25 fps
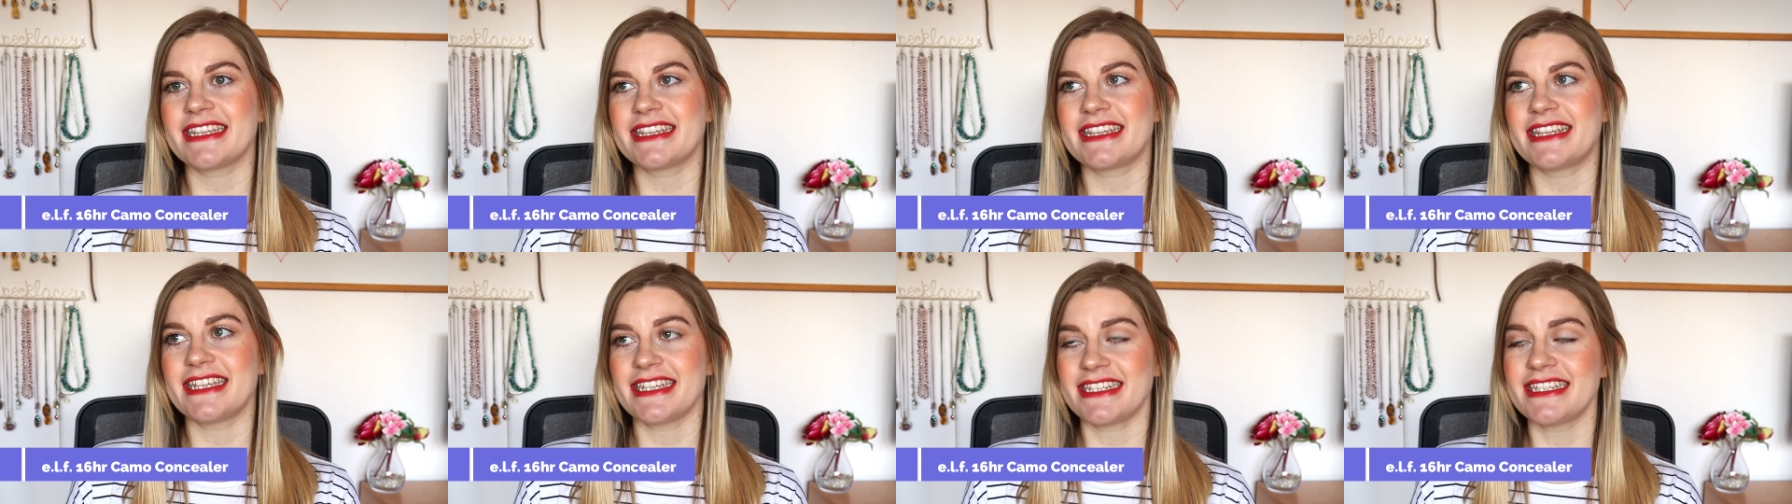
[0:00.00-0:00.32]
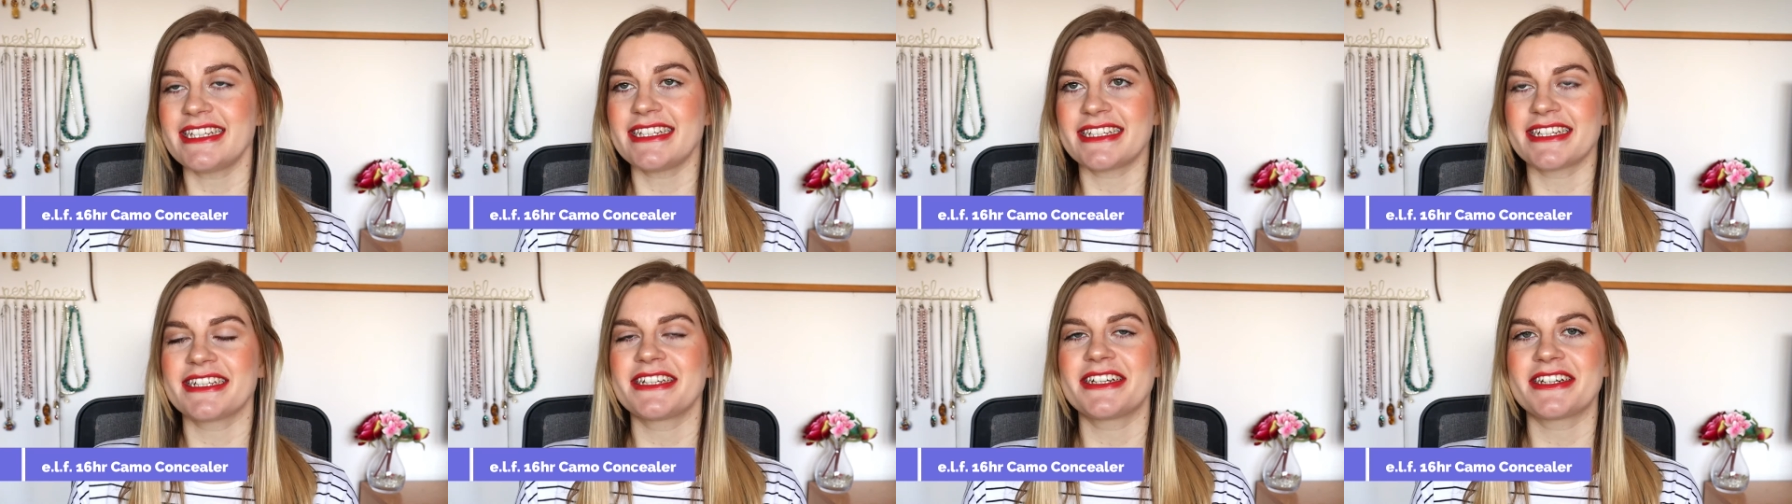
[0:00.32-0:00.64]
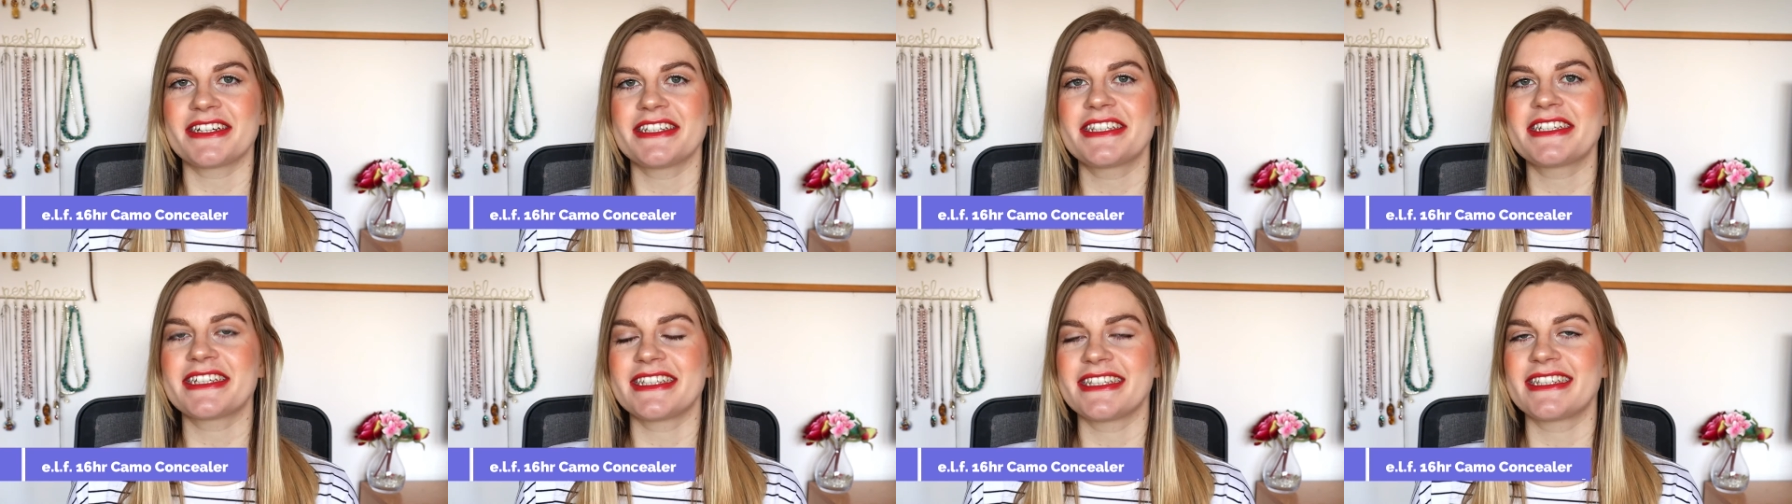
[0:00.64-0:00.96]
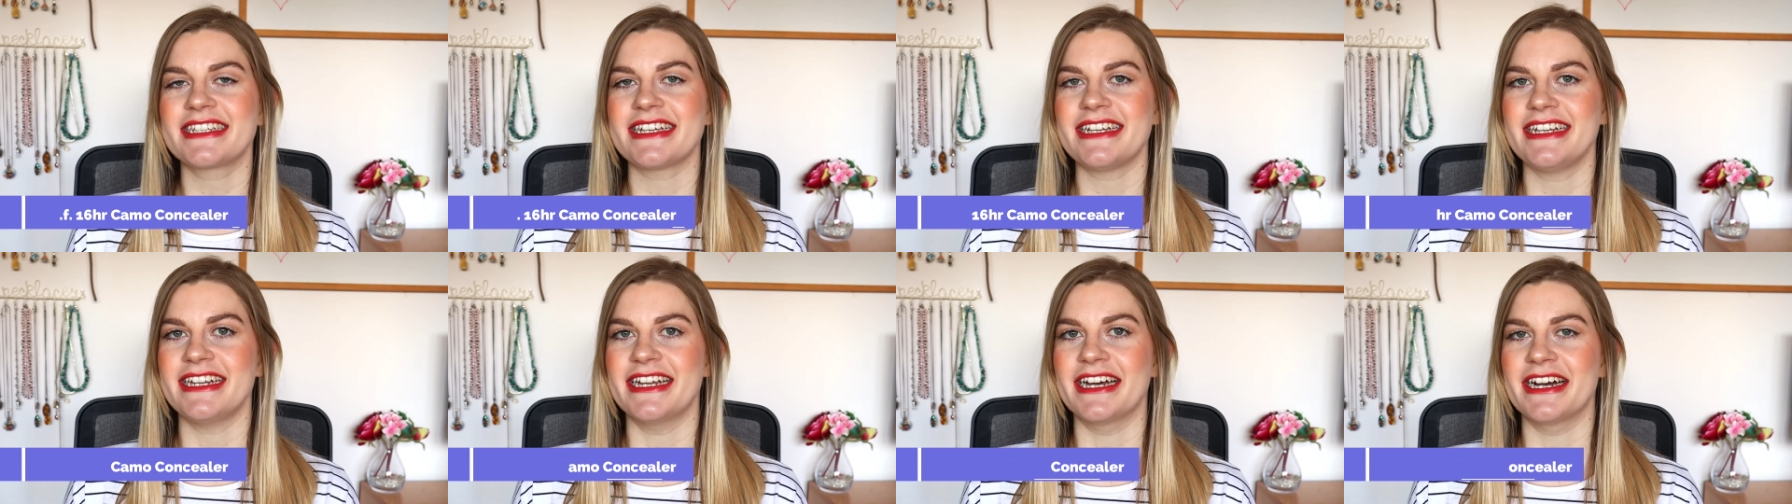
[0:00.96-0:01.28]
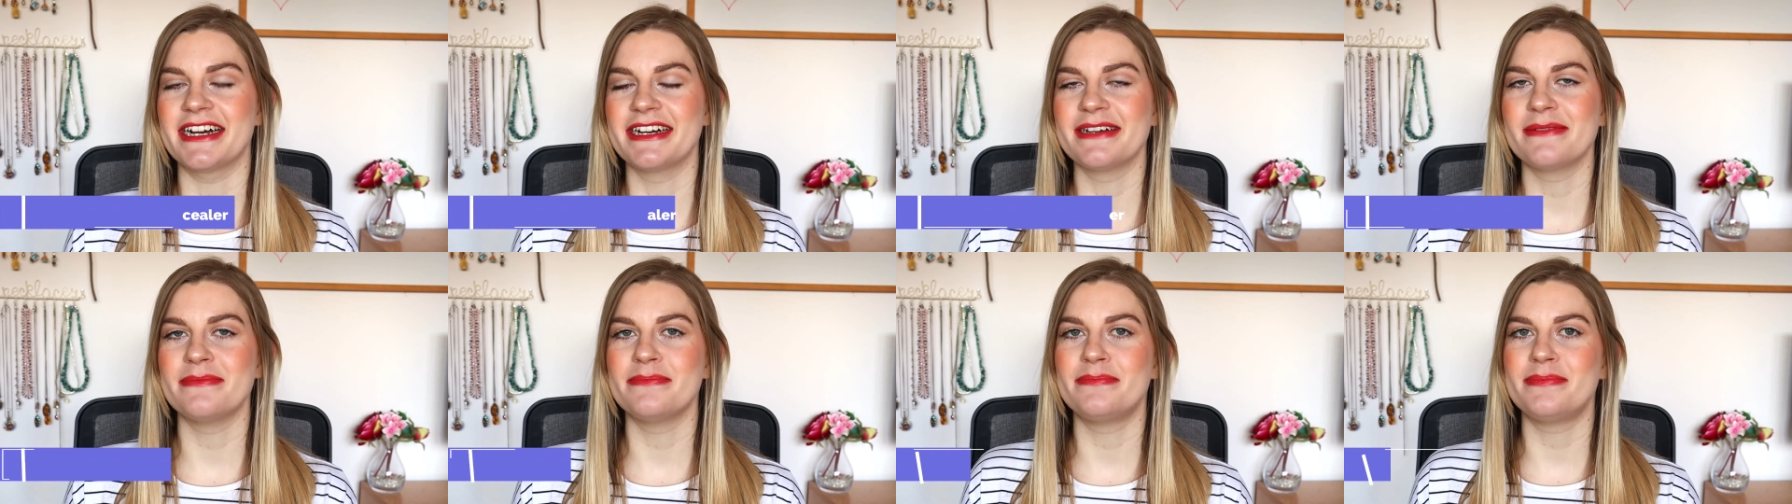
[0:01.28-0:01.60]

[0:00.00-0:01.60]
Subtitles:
is a nice concealer,